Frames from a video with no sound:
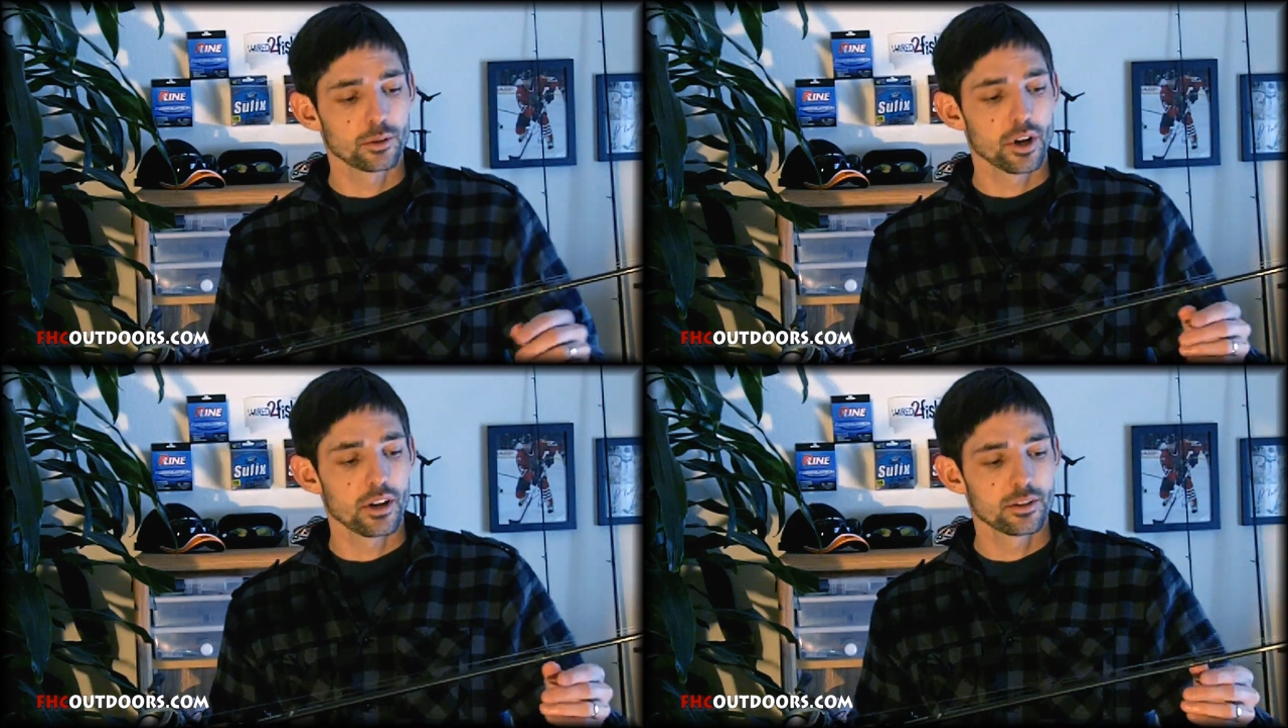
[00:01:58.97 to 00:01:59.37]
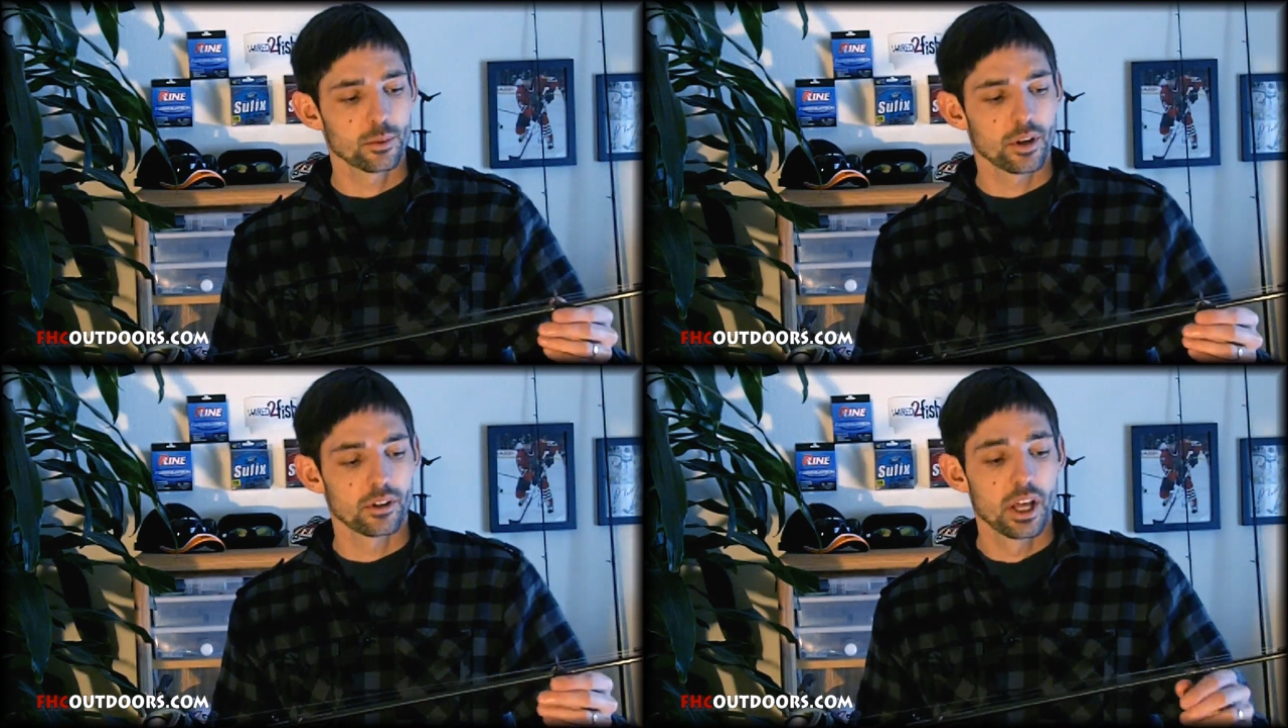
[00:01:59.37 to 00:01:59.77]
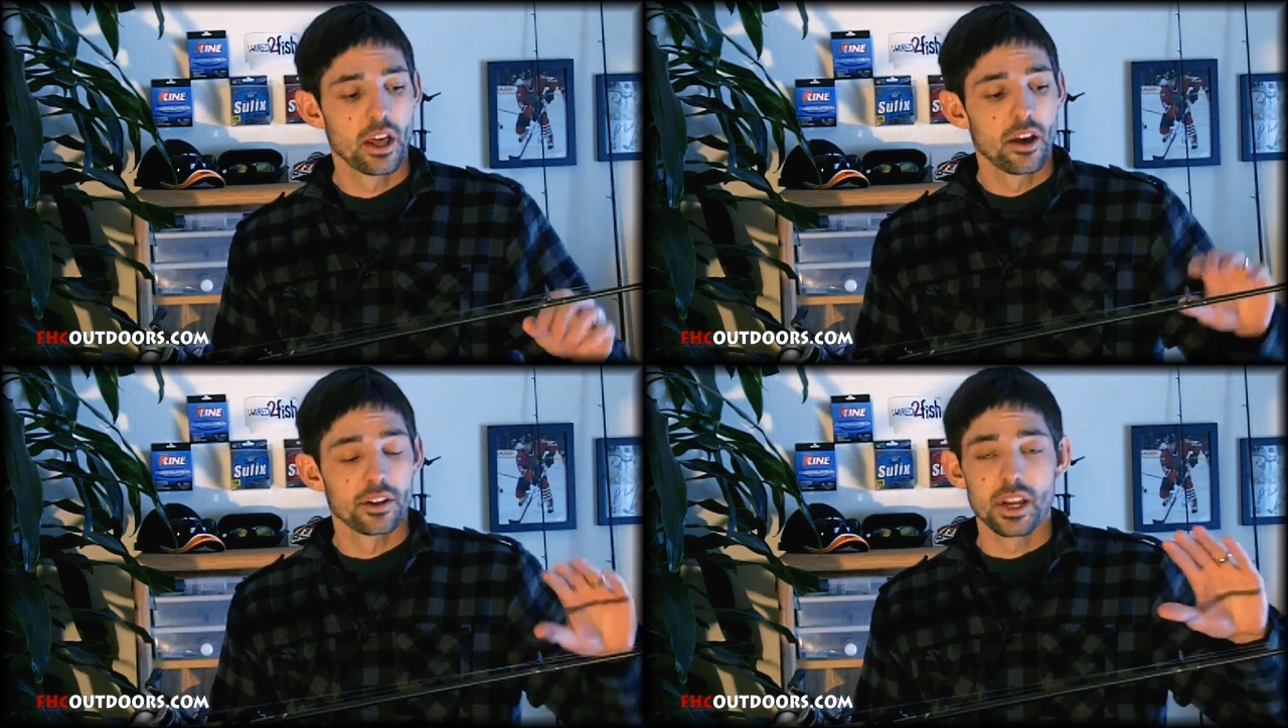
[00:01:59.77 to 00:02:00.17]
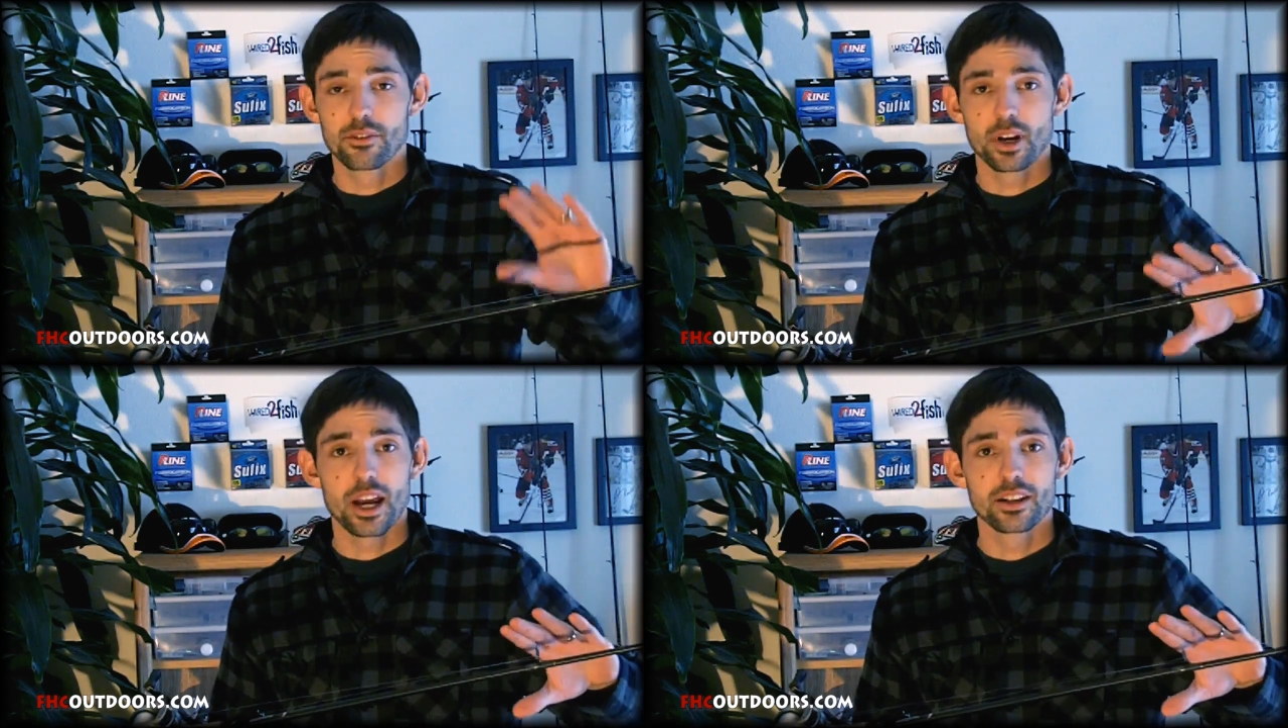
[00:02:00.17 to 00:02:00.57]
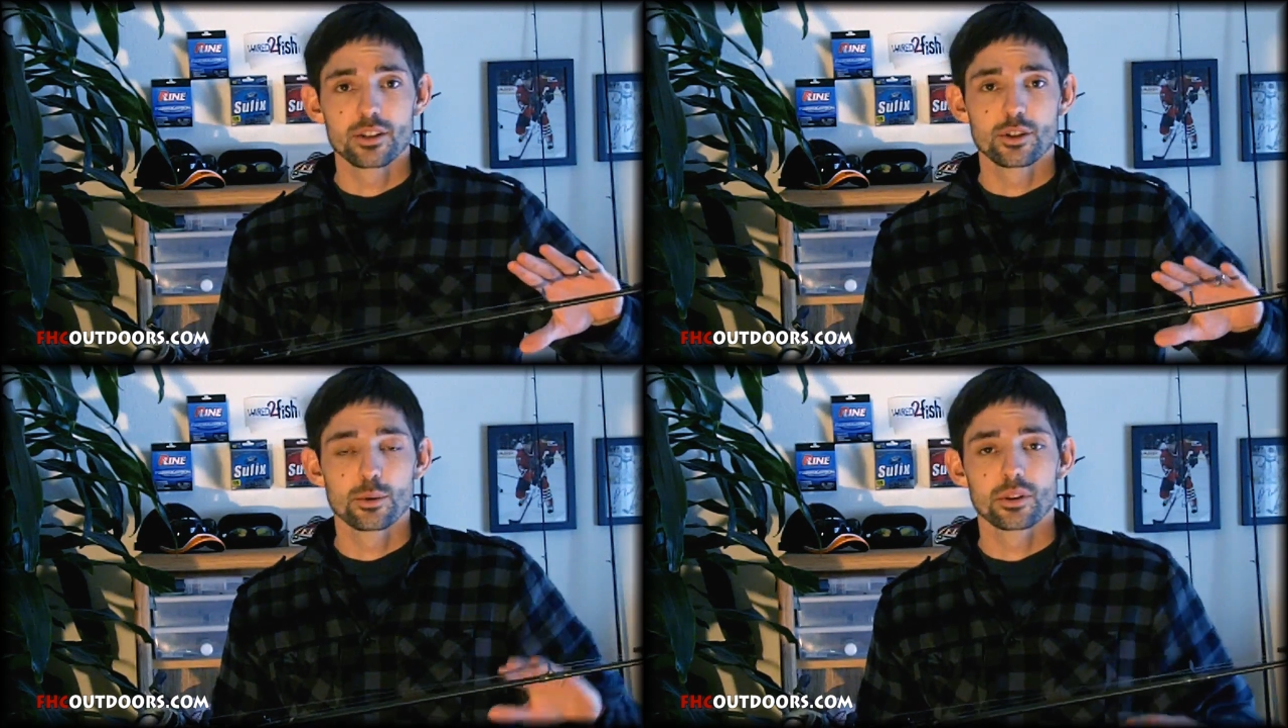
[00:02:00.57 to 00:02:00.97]
rod as well. Never had an
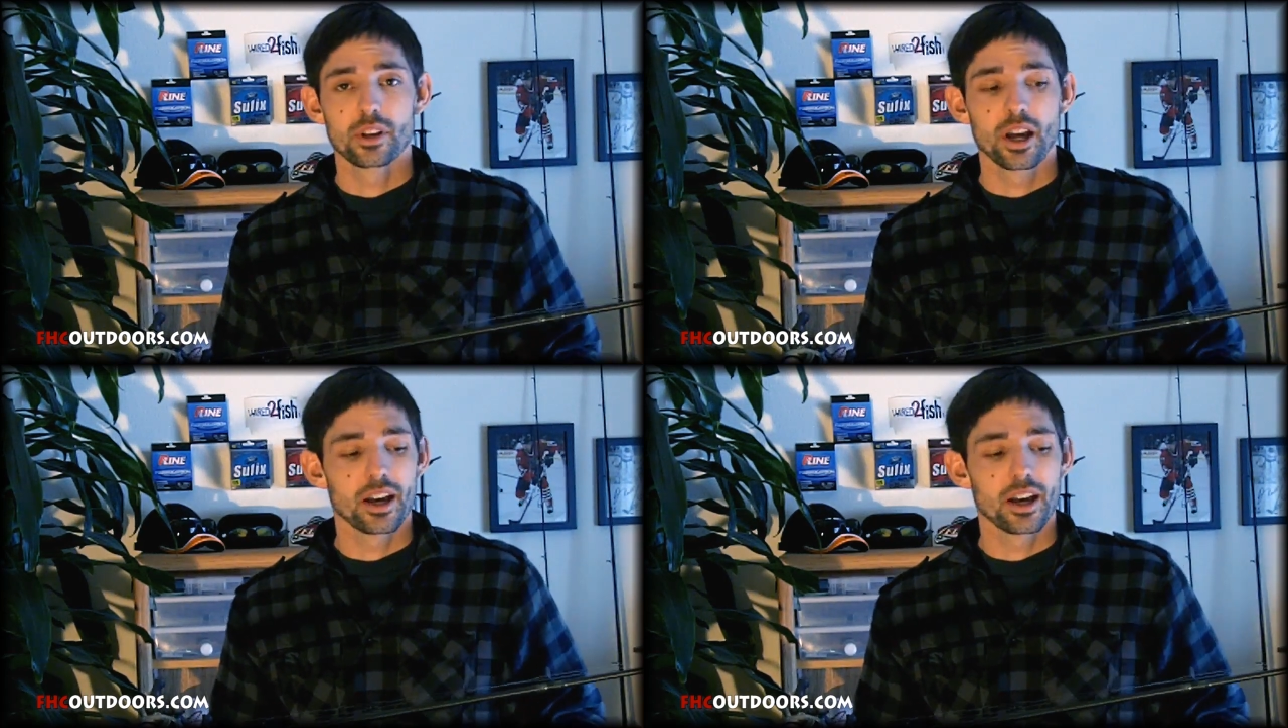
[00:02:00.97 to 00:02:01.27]
issue with the